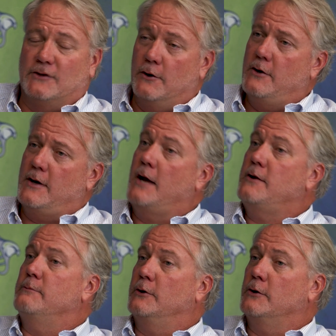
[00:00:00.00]
don't know how
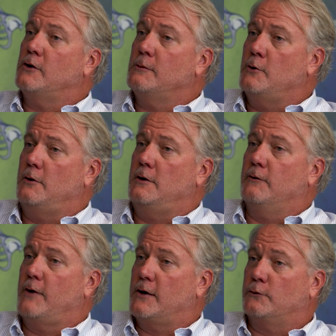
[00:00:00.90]
you build a community
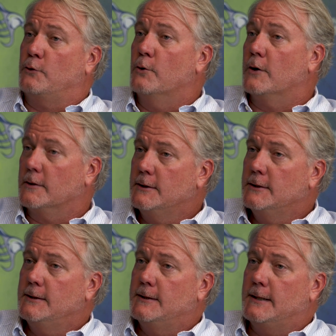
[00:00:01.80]
around a tour,
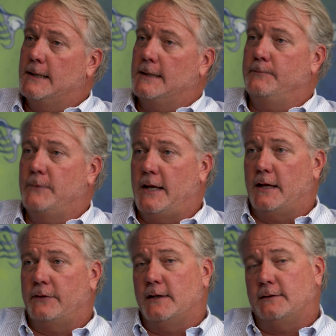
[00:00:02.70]
and
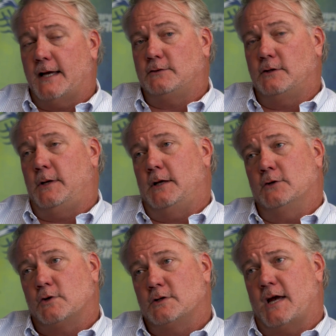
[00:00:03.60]
I think that's going to be an interesting